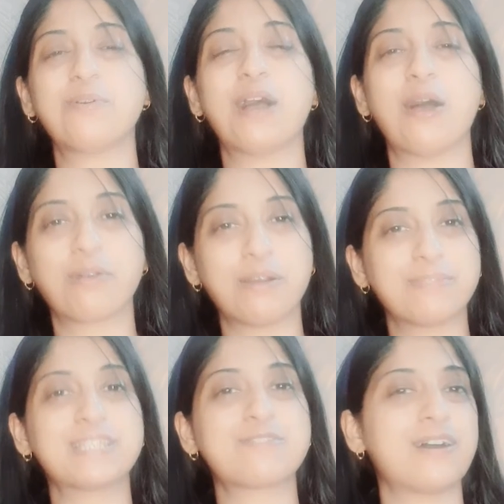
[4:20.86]
how come
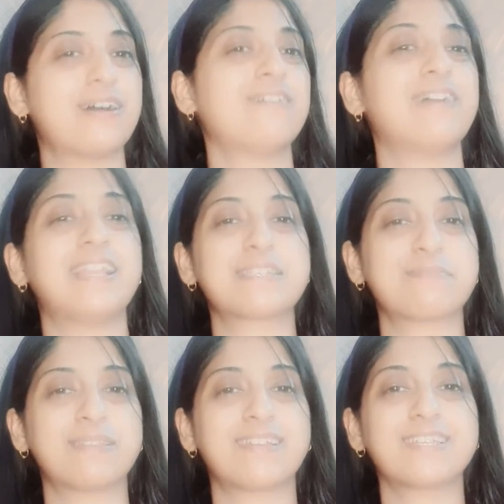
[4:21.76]
this wellness
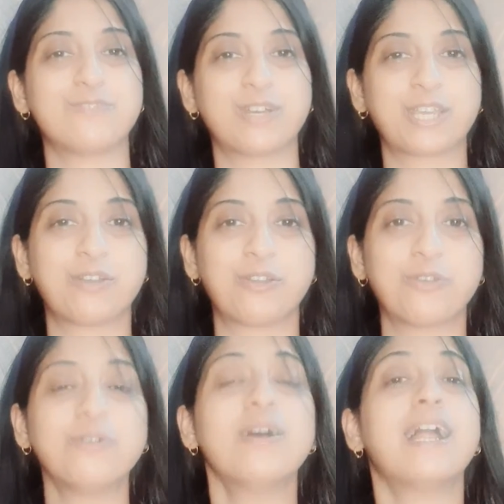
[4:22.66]
mantra is working on
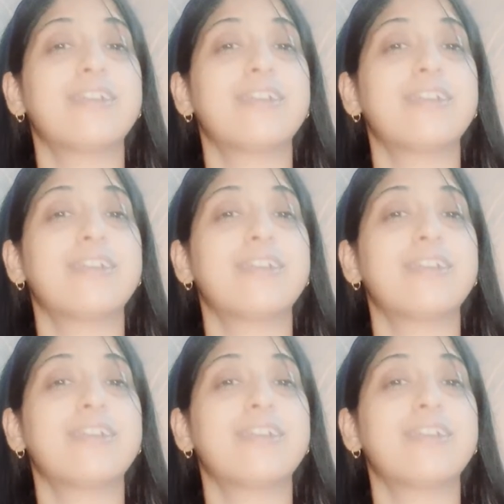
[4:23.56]
you.